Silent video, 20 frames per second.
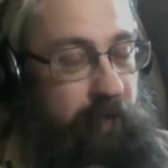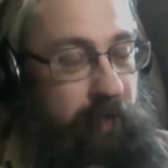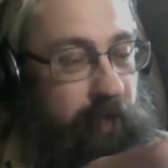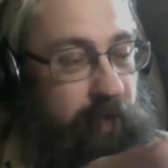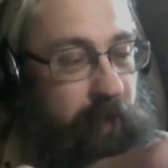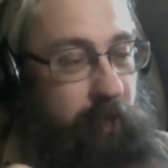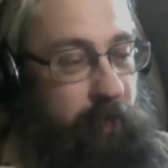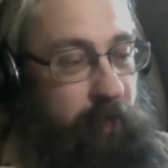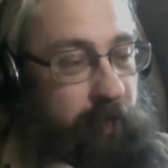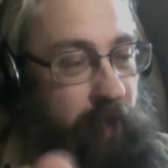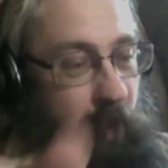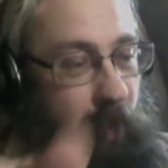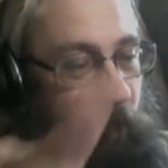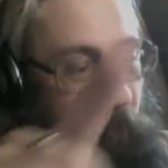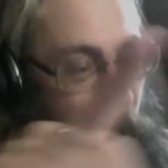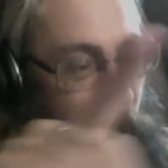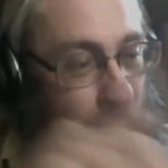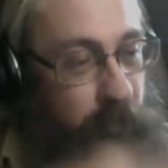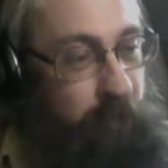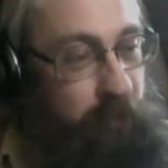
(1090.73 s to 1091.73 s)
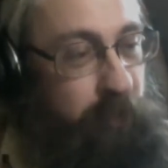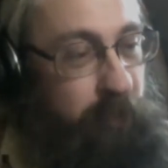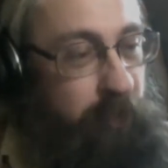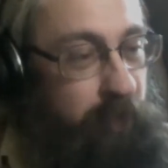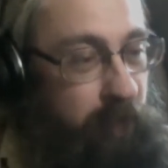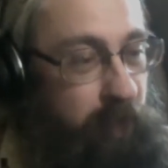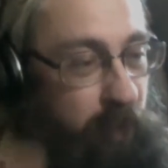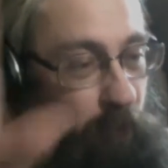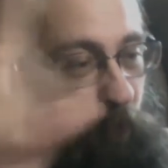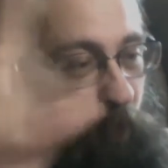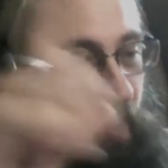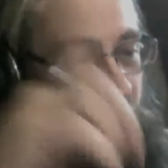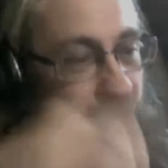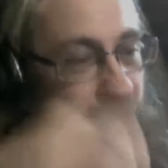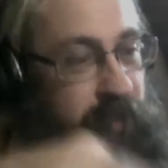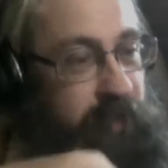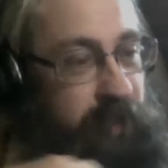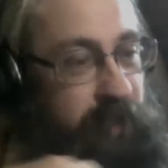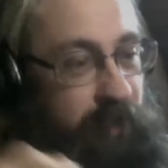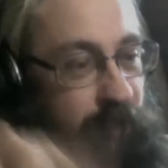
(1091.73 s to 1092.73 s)
the parts of the
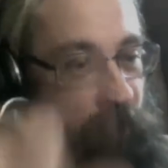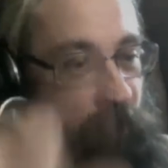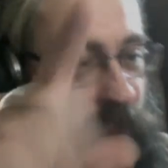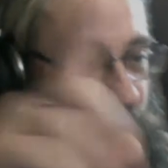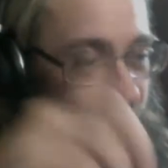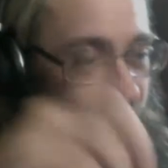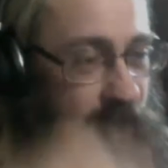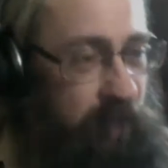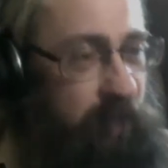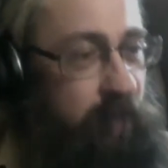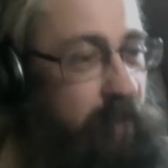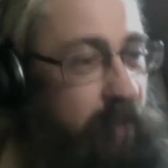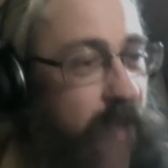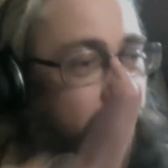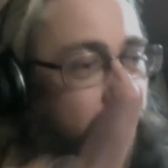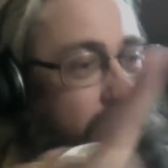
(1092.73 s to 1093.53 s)
U.S. and everything?